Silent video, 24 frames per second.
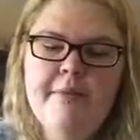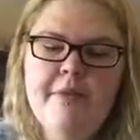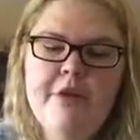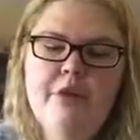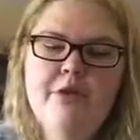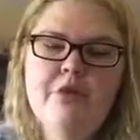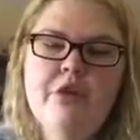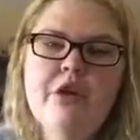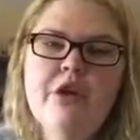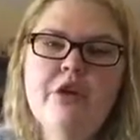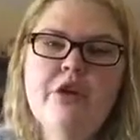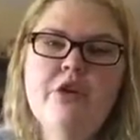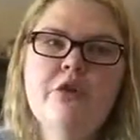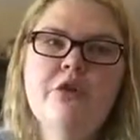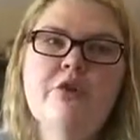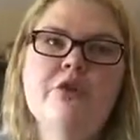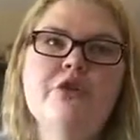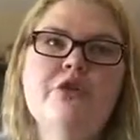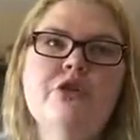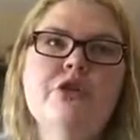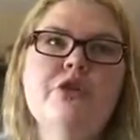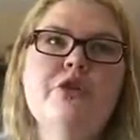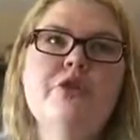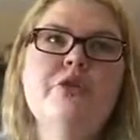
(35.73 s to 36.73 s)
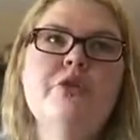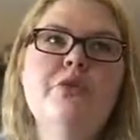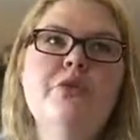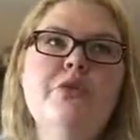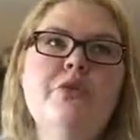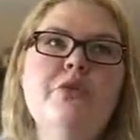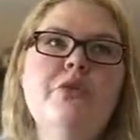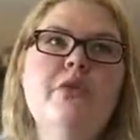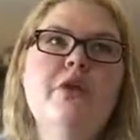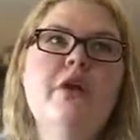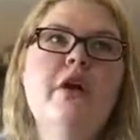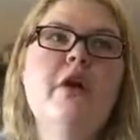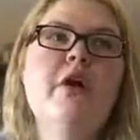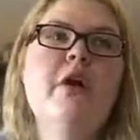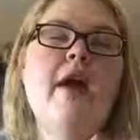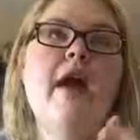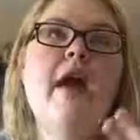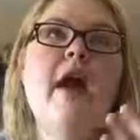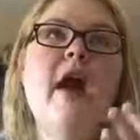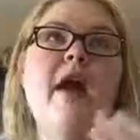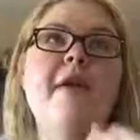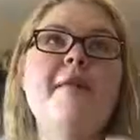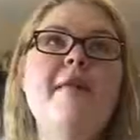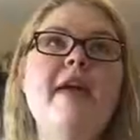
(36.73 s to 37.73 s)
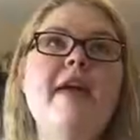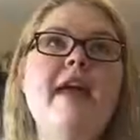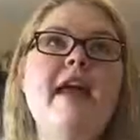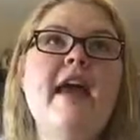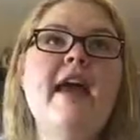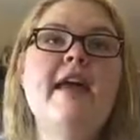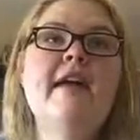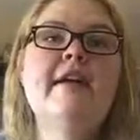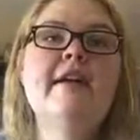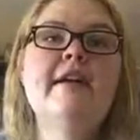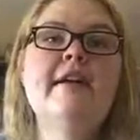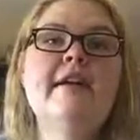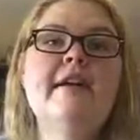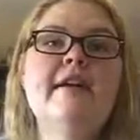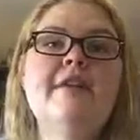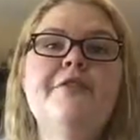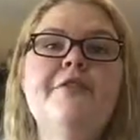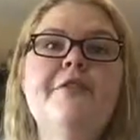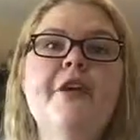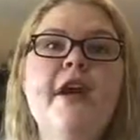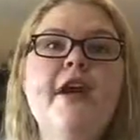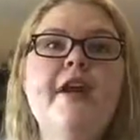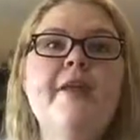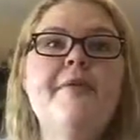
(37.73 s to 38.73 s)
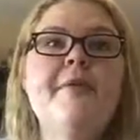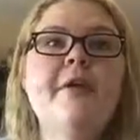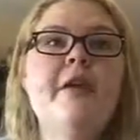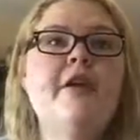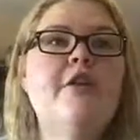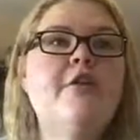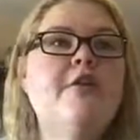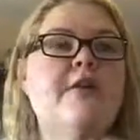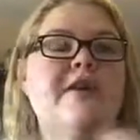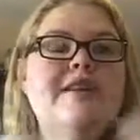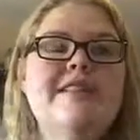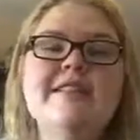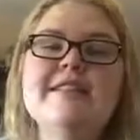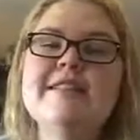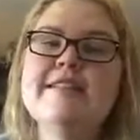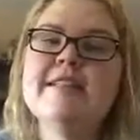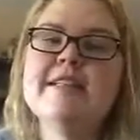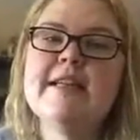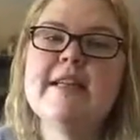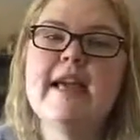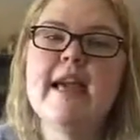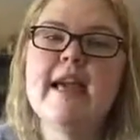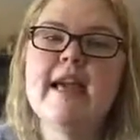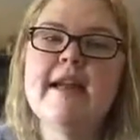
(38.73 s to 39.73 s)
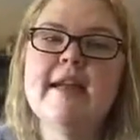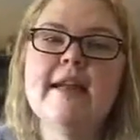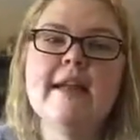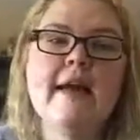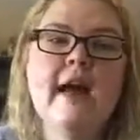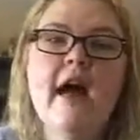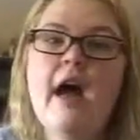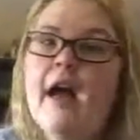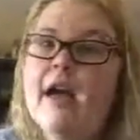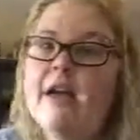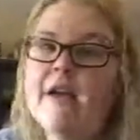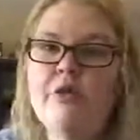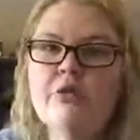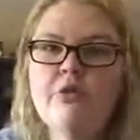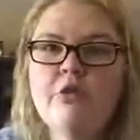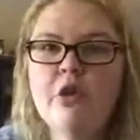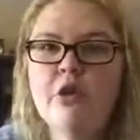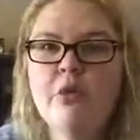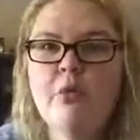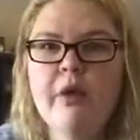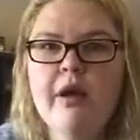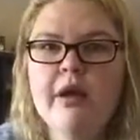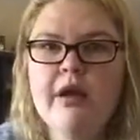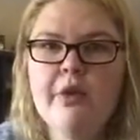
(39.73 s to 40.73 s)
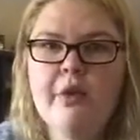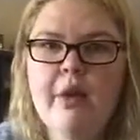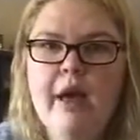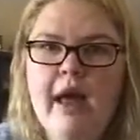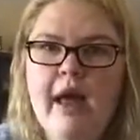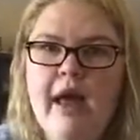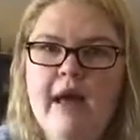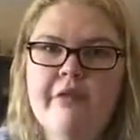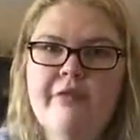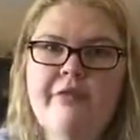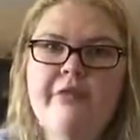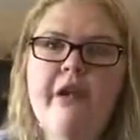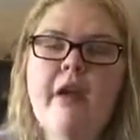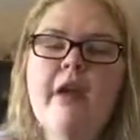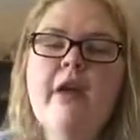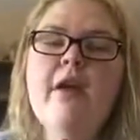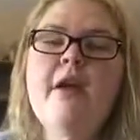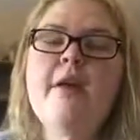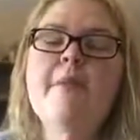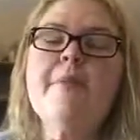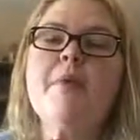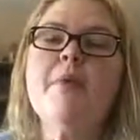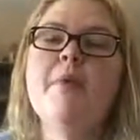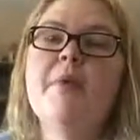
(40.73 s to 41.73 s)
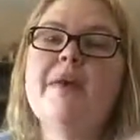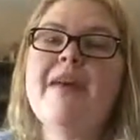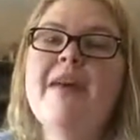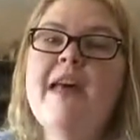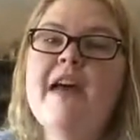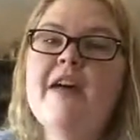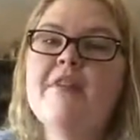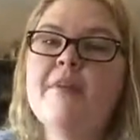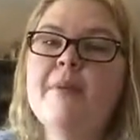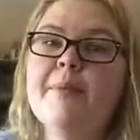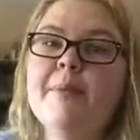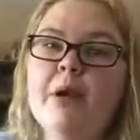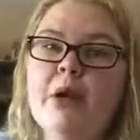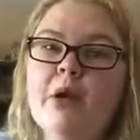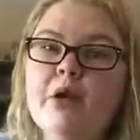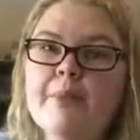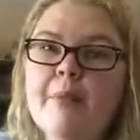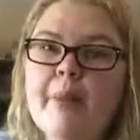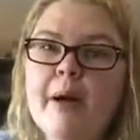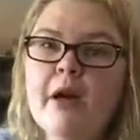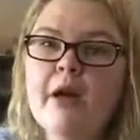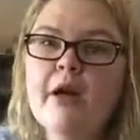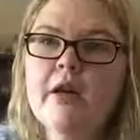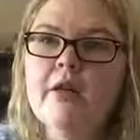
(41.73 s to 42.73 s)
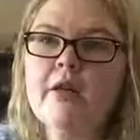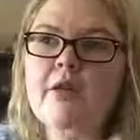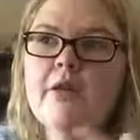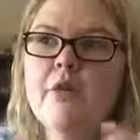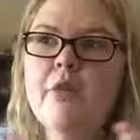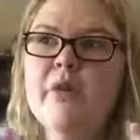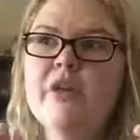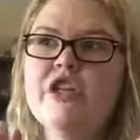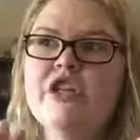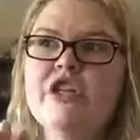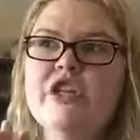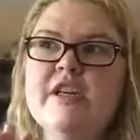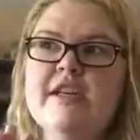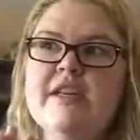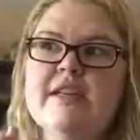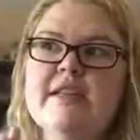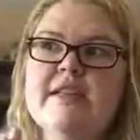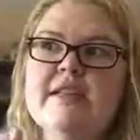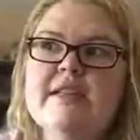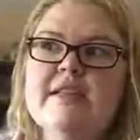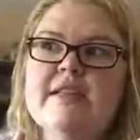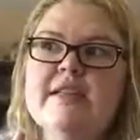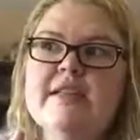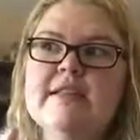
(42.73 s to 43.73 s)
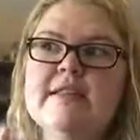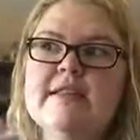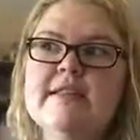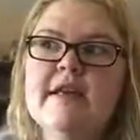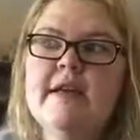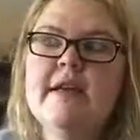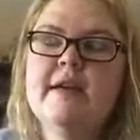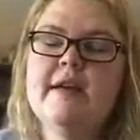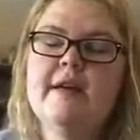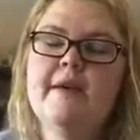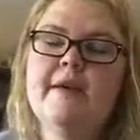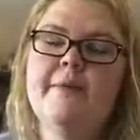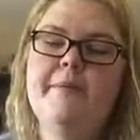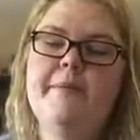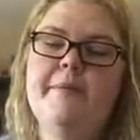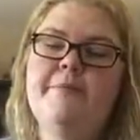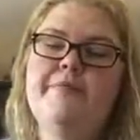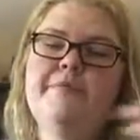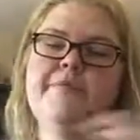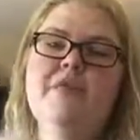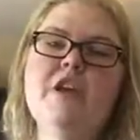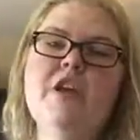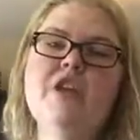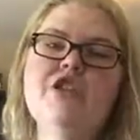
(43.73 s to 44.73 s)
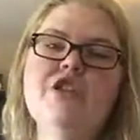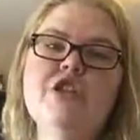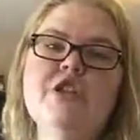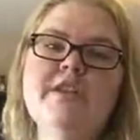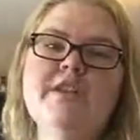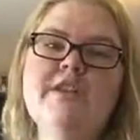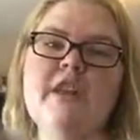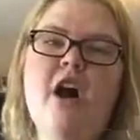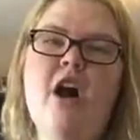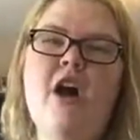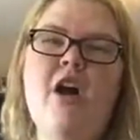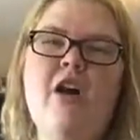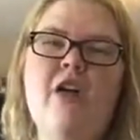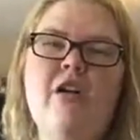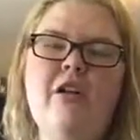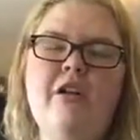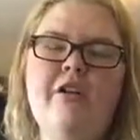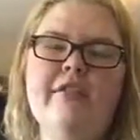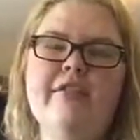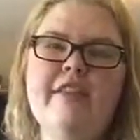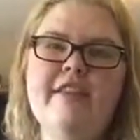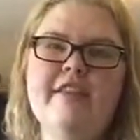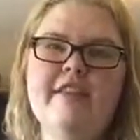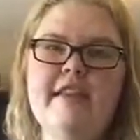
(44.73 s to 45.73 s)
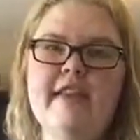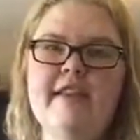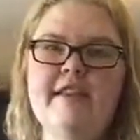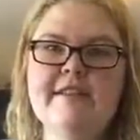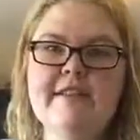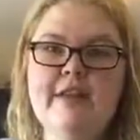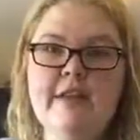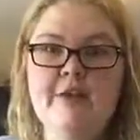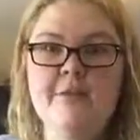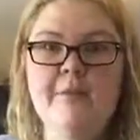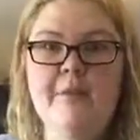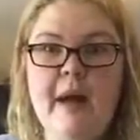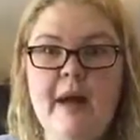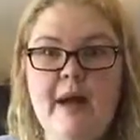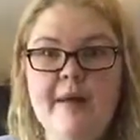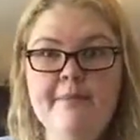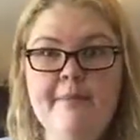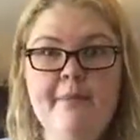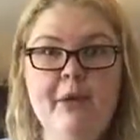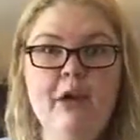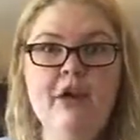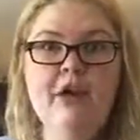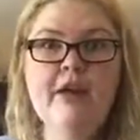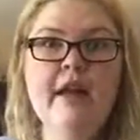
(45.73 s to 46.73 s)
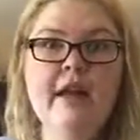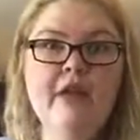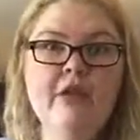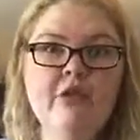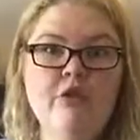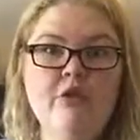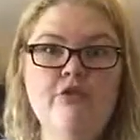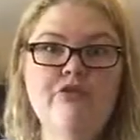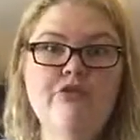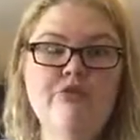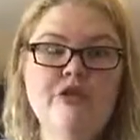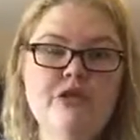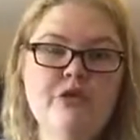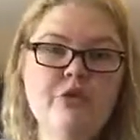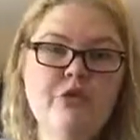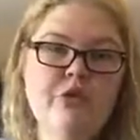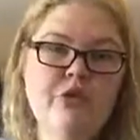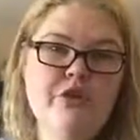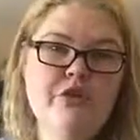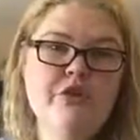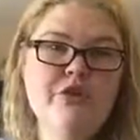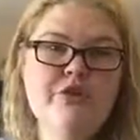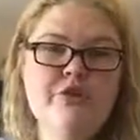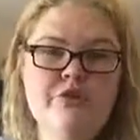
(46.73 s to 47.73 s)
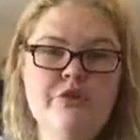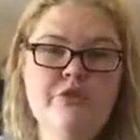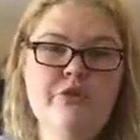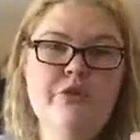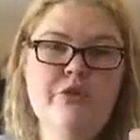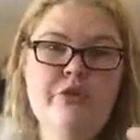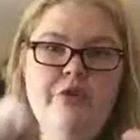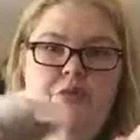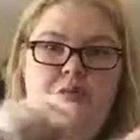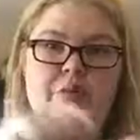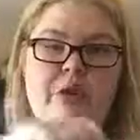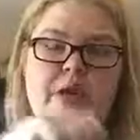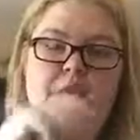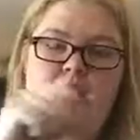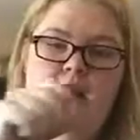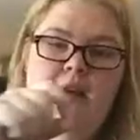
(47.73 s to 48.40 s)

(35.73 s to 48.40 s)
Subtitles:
you can go to, okay, I'm in Canada. For anybody who isn't in Canada, I don't know what you have, but we have a Bulk Barn, which is just all the things that you buy in bulk at grocery stores. You know, you